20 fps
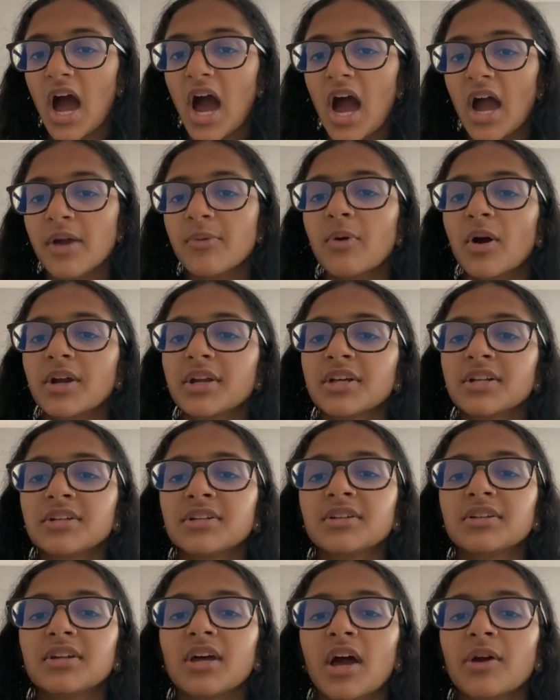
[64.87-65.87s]
I wanted,
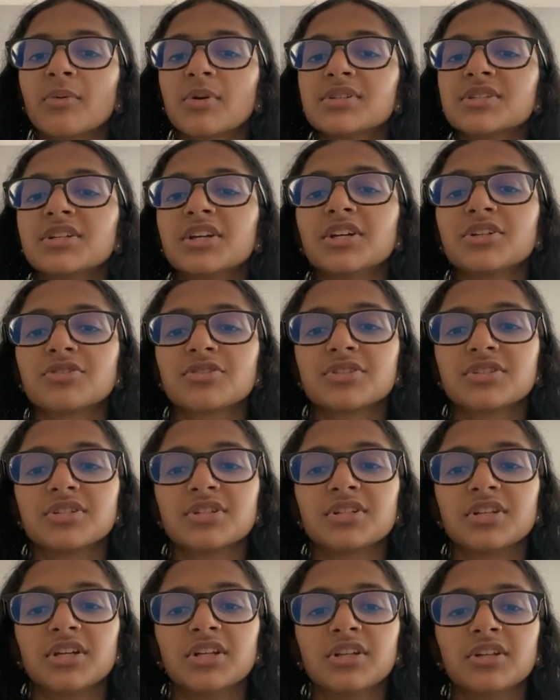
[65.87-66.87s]
I wasn't
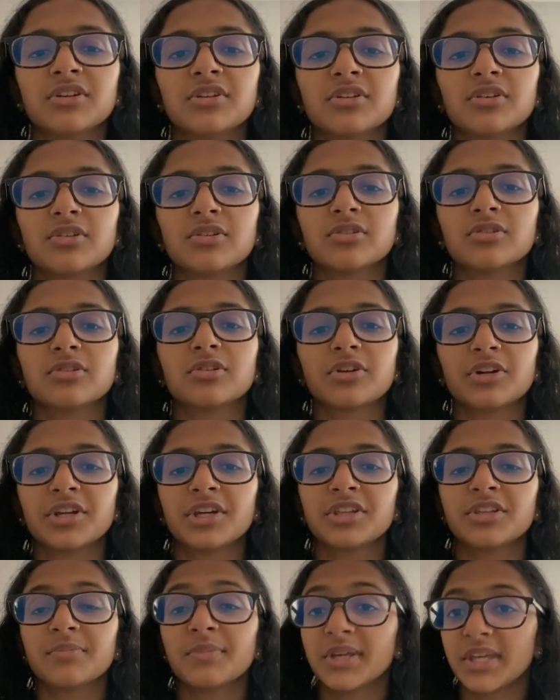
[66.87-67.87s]
interested in
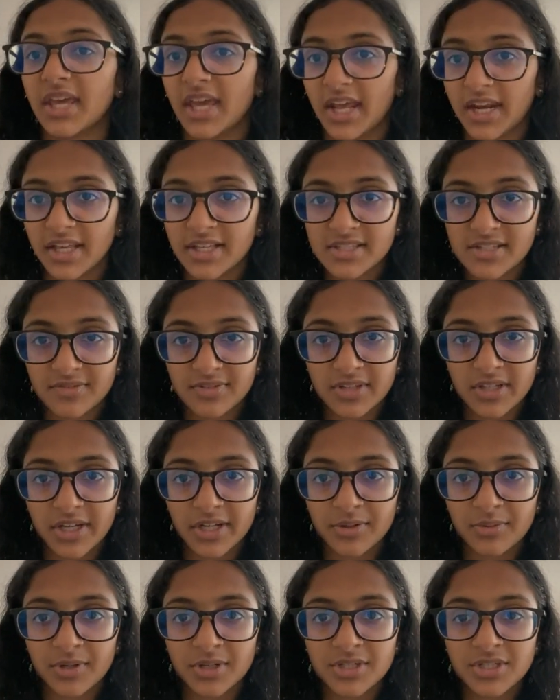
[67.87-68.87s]
learning the mechanics of a
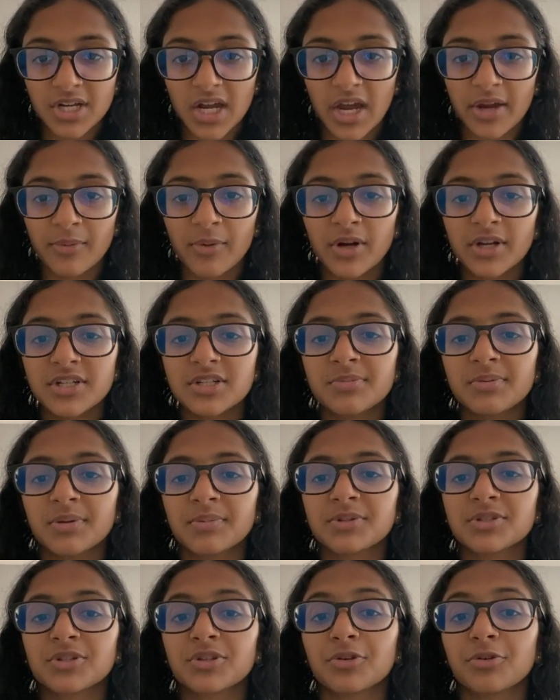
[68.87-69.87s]
language. I wanted to be
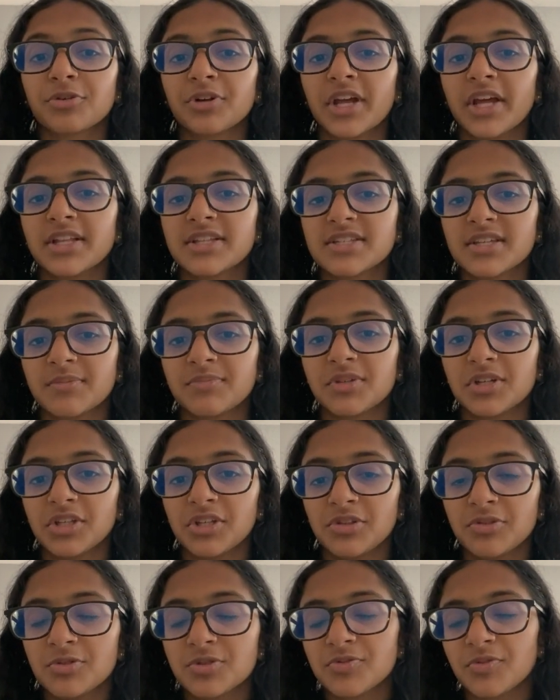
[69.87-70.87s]
able to create
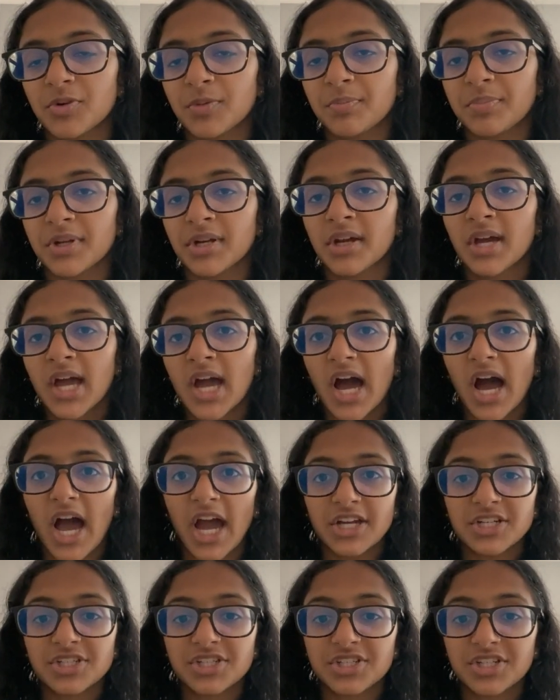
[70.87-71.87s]
something useful, but
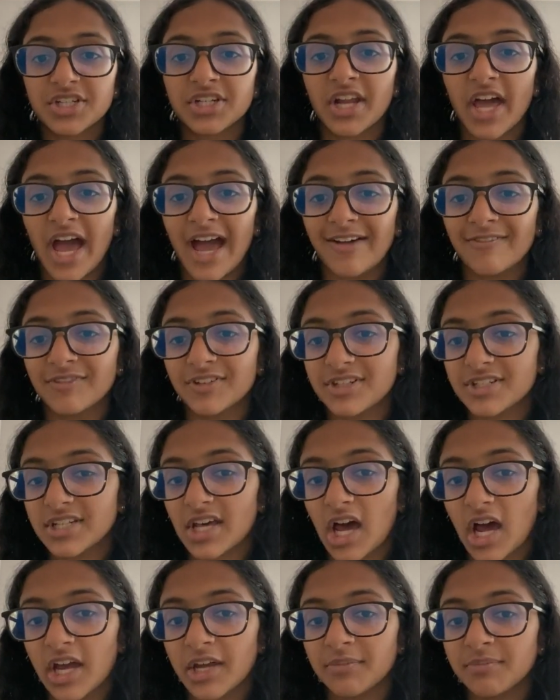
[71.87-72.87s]
I just didn't have the
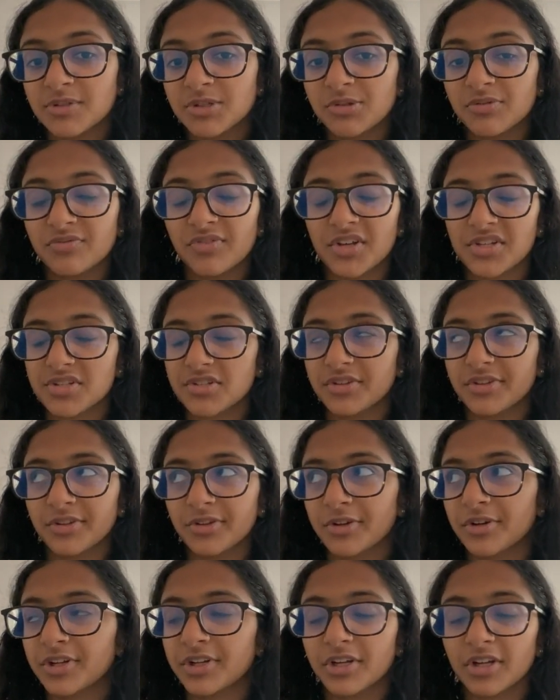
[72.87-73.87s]
time to invest in
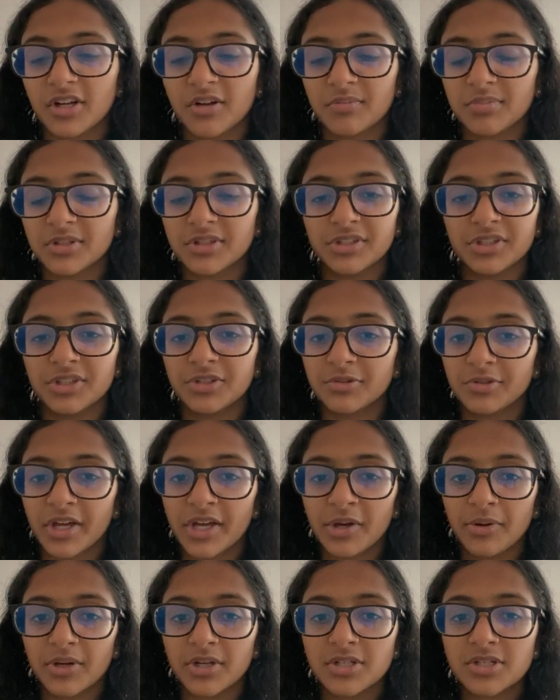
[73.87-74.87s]
learning a completely new
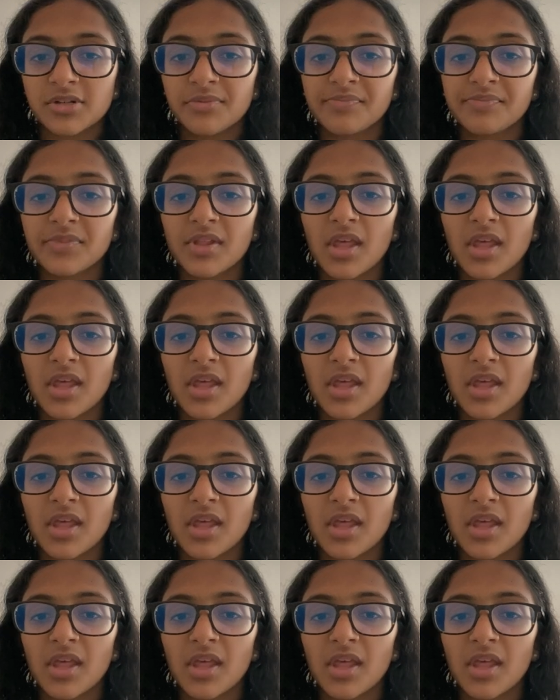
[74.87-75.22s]
language.